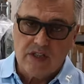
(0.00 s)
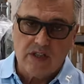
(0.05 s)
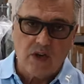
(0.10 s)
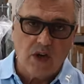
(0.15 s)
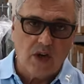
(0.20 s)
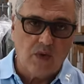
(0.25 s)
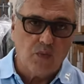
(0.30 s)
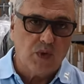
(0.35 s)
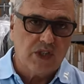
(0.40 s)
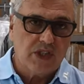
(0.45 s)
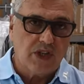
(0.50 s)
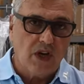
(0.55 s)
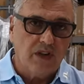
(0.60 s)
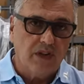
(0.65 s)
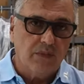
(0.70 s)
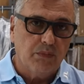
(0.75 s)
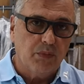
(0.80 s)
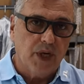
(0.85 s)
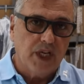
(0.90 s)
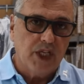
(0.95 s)
is called, what's called
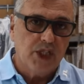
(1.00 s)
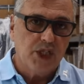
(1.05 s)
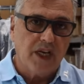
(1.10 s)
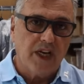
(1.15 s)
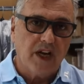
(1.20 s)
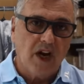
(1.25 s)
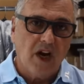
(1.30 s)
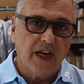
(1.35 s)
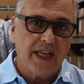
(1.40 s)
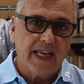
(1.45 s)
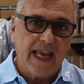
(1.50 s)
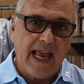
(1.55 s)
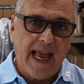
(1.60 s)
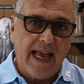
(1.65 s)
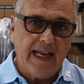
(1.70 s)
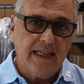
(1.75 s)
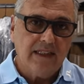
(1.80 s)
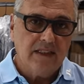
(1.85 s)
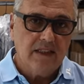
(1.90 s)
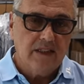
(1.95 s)
the bridge iconic
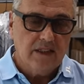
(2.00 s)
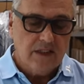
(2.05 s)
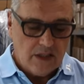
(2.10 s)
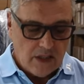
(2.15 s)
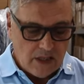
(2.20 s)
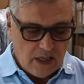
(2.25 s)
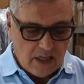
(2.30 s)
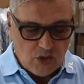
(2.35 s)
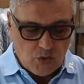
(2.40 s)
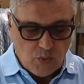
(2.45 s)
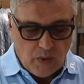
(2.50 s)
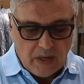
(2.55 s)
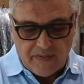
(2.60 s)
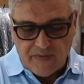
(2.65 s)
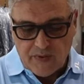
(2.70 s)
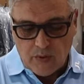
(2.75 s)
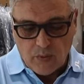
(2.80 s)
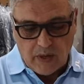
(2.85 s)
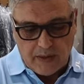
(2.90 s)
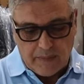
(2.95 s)
hat as well
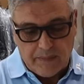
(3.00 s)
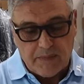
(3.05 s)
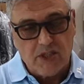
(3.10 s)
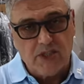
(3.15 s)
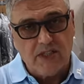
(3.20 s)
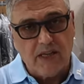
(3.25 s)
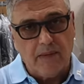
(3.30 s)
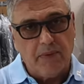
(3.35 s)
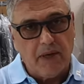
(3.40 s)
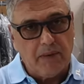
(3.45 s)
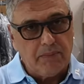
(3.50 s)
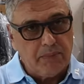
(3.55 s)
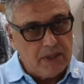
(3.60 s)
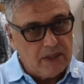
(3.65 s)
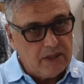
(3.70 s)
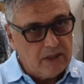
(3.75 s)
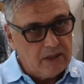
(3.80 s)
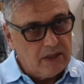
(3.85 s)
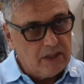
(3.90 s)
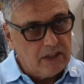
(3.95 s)
if you want to step up
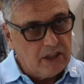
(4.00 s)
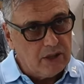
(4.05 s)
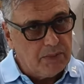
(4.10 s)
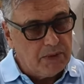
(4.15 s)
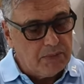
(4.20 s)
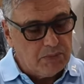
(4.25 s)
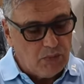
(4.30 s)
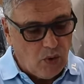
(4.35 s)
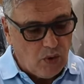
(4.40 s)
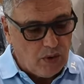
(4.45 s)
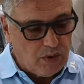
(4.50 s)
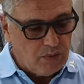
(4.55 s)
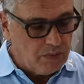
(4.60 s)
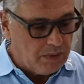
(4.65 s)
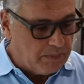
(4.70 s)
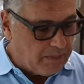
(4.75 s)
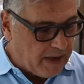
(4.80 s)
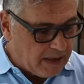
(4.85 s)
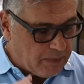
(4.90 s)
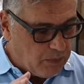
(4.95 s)
a little bit more
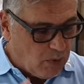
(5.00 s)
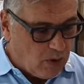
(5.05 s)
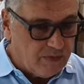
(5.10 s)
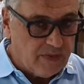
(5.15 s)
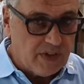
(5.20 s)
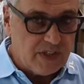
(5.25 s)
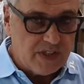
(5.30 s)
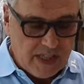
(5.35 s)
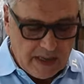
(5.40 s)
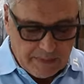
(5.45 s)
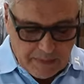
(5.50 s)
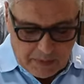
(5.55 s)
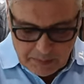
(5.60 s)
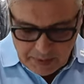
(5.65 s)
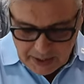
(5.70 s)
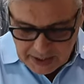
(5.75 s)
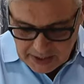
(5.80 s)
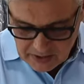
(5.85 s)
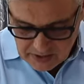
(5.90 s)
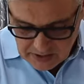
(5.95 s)
and make more of a statement
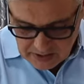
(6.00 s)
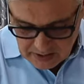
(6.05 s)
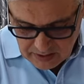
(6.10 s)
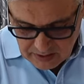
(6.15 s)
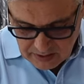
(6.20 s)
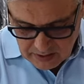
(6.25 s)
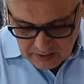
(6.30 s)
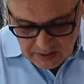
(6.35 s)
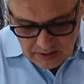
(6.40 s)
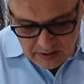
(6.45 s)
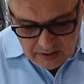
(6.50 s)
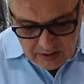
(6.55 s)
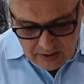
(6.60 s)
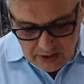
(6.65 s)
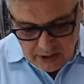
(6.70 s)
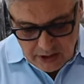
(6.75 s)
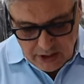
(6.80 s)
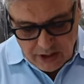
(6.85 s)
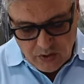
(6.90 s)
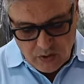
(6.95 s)
piece.
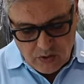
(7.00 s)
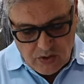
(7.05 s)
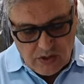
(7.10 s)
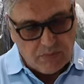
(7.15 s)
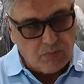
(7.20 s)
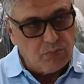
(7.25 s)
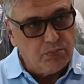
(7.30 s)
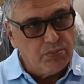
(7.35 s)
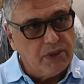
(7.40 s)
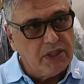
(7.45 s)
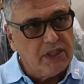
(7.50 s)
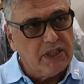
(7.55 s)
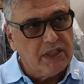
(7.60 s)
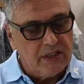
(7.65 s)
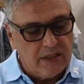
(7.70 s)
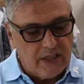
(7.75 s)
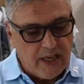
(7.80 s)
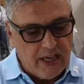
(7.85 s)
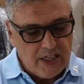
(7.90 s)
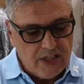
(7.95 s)
You know, some
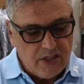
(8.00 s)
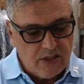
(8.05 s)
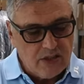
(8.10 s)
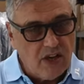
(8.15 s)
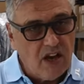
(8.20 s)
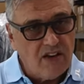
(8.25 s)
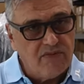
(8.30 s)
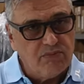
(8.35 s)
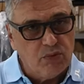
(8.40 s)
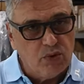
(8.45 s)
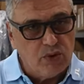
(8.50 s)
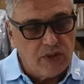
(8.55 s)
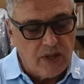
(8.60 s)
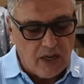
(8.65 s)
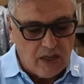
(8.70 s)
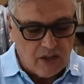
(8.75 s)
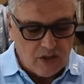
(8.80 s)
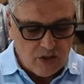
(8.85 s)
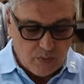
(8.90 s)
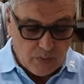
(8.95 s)
brilliant, nice, soft blue
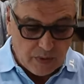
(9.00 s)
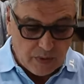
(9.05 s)
colors